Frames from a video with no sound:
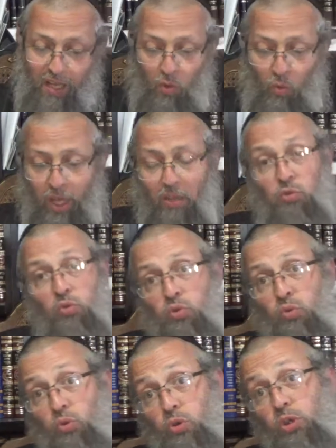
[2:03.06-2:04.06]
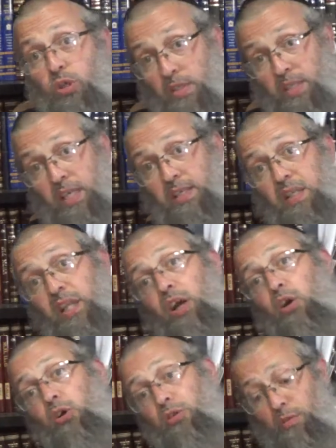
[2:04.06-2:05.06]
He went to do, say,
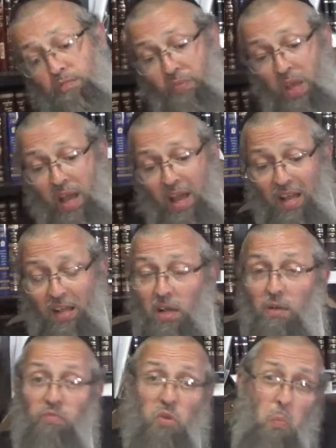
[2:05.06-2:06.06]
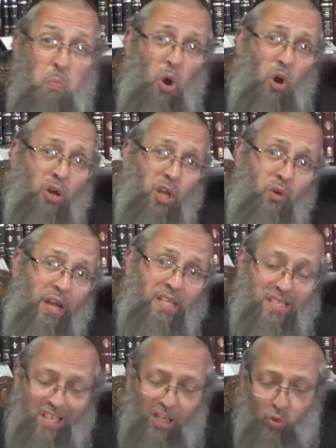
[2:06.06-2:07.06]
slichot. Pouring rain,
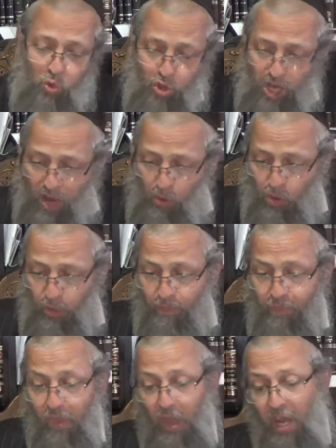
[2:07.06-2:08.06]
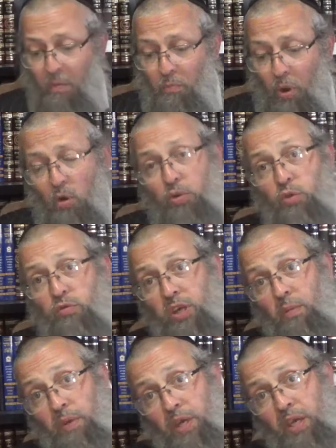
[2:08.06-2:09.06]
start to shower, and both of
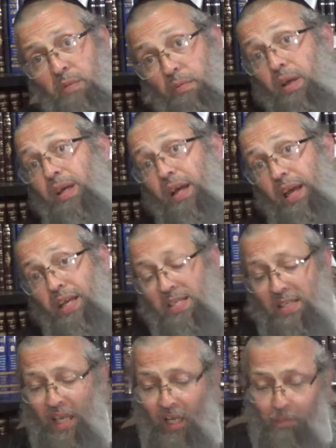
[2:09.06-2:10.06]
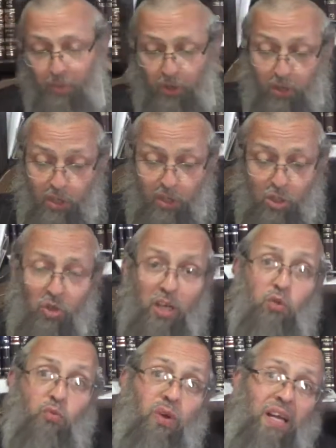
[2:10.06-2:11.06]
them, him and his helper, try
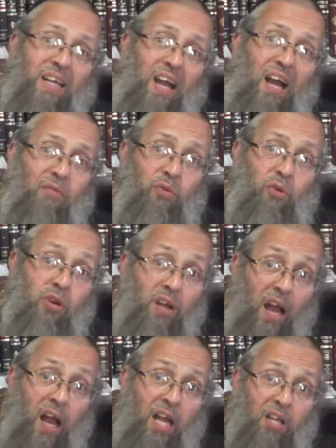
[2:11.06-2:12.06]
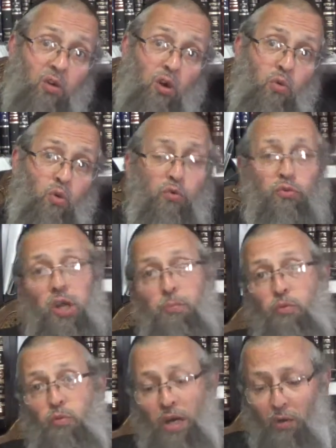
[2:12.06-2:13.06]
to find cover under a rooftop
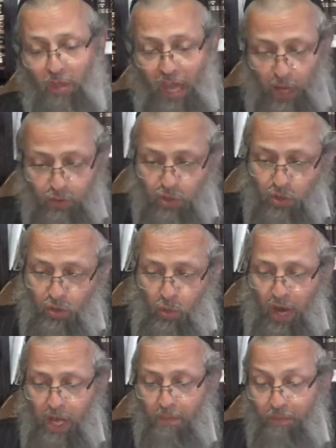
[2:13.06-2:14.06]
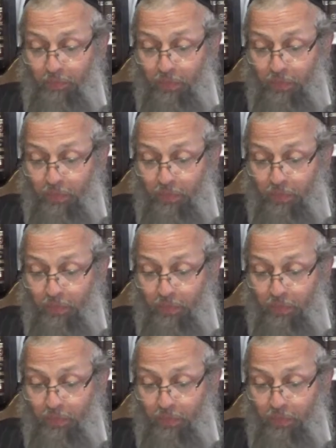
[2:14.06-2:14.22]
of one of the houses on the way.